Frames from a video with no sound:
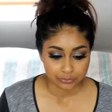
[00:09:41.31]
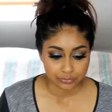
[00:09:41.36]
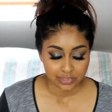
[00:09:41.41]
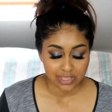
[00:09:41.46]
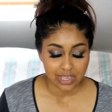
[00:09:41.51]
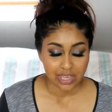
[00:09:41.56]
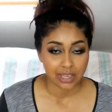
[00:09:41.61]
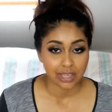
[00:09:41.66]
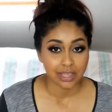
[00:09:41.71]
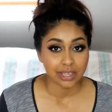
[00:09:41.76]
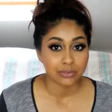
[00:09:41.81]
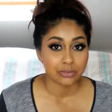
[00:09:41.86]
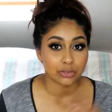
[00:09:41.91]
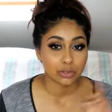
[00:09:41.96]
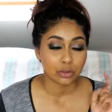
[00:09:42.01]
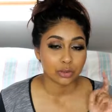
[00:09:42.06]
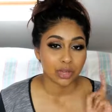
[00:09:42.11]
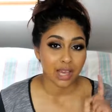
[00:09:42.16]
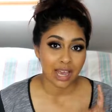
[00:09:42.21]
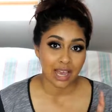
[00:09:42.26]
yeah, if
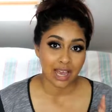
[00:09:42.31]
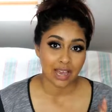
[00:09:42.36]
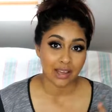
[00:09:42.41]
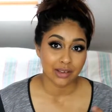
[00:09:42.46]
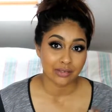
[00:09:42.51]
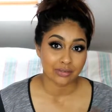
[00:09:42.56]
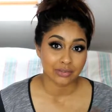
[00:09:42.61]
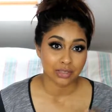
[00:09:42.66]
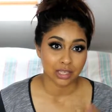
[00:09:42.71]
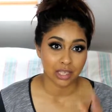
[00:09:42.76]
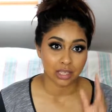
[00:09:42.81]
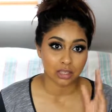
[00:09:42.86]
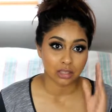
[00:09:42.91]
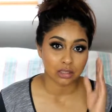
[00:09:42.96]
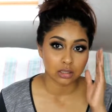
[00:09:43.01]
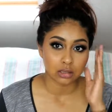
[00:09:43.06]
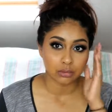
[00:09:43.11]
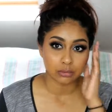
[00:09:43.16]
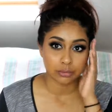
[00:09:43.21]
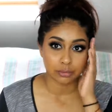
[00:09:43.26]
you have like
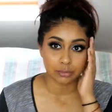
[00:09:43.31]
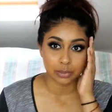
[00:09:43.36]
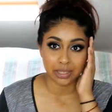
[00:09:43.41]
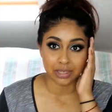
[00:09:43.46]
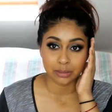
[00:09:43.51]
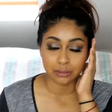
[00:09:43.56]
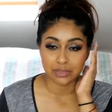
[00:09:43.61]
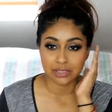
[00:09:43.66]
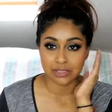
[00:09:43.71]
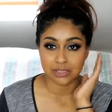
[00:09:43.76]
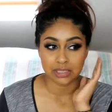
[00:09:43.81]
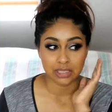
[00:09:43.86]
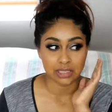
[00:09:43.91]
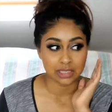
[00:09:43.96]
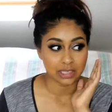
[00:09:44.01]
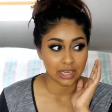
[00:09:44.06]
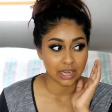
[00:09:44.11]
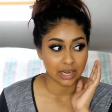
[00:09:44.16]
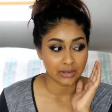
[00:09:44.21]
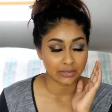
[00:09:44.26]

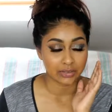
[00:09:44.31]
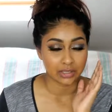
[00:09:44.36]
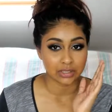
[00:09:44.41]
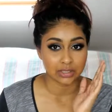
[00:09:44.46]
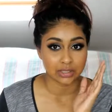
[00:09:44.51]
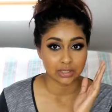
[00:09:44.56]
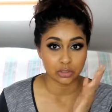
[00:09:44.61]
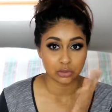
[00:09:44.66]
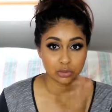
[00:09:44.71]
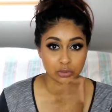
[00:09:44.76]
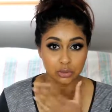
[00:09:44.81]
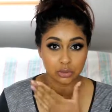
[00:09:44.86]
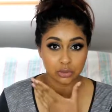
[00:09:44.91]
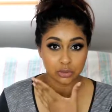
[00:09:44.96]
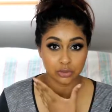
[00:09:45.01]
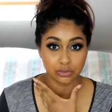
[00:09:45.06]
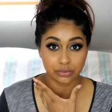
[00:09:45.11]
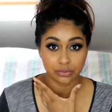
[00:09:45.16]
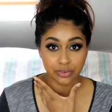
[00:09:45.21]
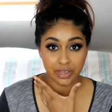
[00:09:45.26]
pigmented areas
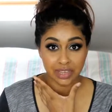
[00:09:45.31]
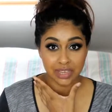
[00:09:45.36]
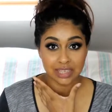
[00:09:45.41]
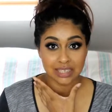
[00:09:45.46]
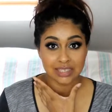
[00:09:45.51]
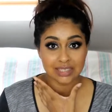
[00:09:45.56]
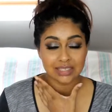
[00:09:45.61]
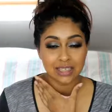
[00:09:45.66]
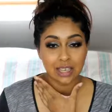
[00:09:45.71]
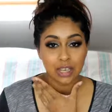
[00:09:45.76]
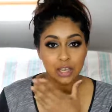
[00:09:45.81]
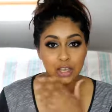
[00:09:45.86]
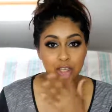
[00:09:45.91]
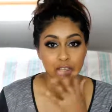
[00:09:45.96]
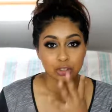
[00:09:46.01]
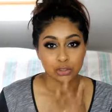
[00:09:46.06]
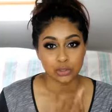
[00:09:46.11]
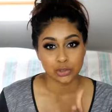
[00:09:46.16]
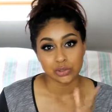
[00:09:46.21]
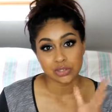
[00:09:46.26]
on your face,
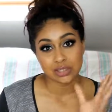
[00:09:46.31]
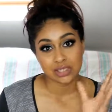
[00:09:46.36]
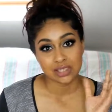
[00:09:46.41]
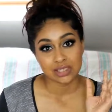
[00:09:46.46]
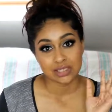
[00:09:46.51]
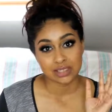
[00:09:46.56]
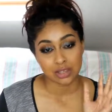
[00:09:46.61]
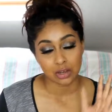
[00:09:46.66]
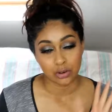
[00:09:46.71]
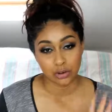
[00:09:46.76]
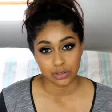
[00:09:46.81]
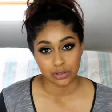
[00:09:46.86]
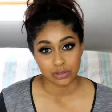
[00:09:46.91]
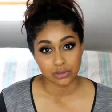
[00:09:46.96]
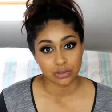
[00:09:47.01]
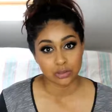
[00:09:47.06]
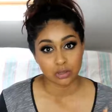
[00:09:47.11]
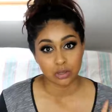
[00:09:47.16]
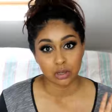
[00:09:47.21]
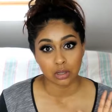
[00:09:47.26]
use this
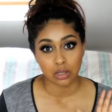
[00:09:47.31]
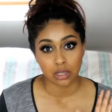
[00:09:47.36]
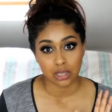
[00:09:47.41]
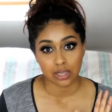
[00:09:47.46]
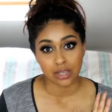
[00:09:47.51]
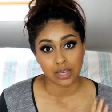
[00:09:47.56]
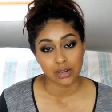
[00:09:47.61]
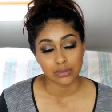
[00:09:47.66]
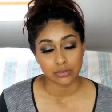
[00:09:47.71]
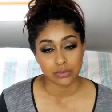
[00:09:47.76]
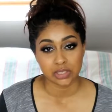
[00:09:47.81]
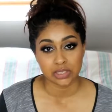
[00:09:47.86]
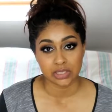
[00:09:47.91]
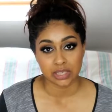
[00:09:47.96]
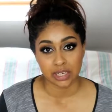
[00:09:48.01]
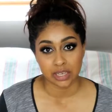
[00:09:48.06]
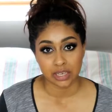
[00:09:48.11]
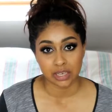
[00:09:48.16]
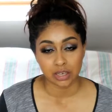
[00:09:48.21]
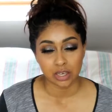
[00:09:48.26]
oil like every
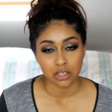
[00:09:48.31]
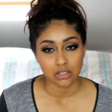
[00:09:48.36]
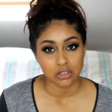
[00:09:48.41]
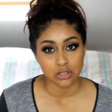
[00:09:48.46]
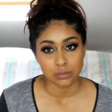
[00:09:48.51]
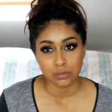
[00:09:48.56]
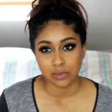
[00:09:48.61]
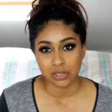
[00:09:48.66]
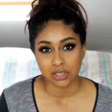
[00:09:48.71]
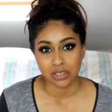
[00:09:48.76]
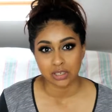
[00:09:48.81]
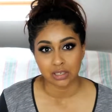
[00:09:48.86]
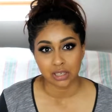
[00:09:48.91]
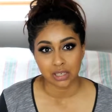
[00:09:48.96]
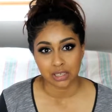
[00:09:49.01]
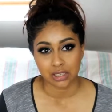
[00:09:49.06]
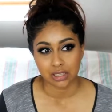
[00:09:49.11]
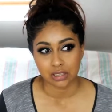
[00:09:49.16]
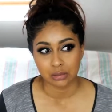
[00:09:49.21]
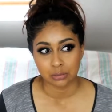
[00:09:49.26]
day. I just put it
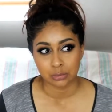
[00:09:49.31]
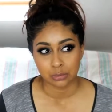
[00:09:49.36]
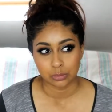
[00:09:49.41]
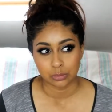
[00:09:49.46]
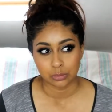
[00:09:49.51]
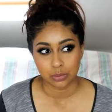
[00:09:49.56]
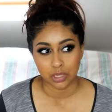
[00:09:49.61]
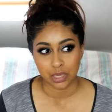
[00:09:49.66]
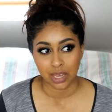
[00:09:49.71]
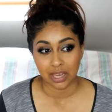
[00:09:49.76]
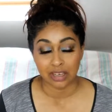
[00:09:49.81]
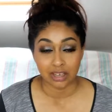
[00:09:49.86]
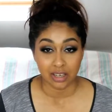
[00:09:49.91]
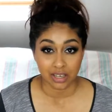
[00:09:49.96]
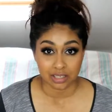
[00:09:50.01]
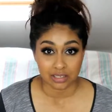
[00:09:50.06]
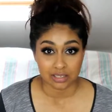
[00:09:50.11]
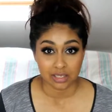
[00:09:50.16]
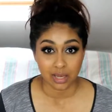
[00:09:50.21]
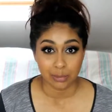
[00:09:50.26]
like at
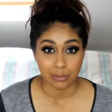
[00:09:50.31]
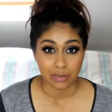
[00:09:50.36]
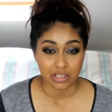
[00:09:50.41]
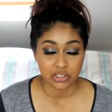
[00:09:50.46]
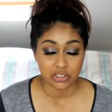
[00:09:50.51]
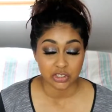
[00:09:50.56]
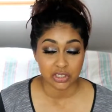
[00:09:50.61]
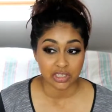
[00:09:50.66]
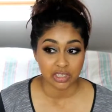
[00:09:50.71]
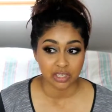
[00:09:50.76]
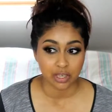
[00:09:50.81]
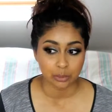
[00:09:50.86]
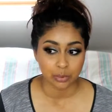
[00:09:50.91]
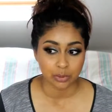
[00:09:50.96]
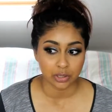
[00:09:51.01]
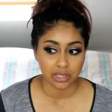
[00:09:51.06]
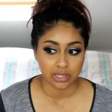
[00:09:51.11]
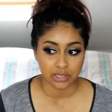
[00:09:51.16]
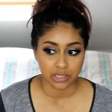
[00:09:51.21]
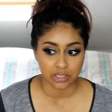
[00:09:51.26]
night time. Actually, I
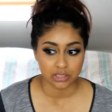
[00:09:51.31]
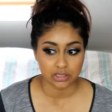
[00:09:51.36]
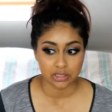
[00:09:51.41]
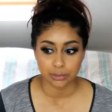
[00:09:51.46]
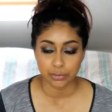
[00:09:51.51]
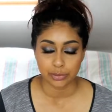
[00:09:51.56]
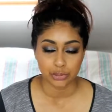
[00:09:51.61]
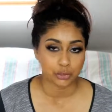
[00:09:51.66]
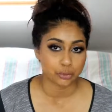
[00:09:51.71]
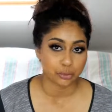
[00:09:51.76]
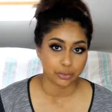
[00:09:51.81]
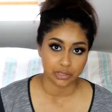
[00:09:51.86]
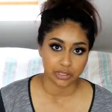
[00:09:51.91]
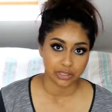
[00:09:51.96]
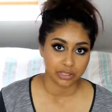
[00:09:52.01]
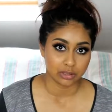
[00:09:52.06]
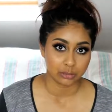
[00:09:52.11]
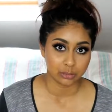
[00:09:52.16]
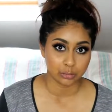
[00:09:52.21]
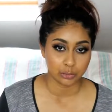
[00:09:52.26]
put it at night time. I don't put it
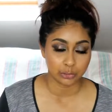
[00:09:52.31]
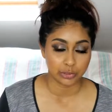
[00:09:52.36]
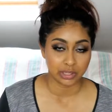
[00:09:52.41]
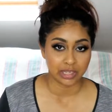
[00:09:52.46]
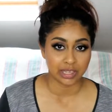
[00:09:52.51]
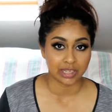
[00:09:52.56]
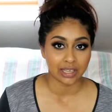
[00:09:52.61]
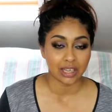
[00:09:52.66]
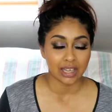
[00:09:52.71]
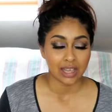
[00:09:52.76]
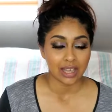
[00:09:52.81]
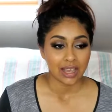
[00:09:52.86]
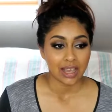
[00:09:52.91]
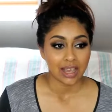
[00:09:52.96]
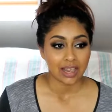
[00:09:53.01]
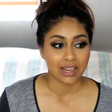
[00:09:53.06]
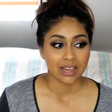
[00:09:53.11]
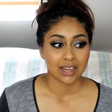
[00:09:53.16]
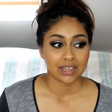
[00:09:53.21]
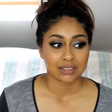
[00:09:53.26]
in the morning.
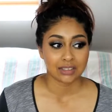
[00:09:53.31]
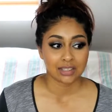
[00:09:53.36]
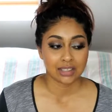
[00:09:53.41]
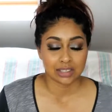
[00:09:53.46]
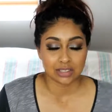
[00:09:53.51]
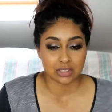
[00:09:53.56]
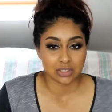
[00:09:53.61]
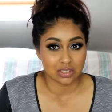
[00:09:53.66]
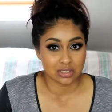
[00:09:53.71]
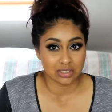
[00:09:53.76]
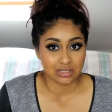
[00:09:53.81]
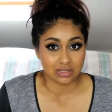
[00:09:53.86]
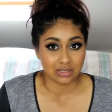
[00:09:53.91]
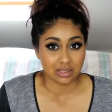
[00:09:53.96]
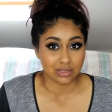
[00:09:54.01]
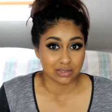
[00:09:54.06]
and it just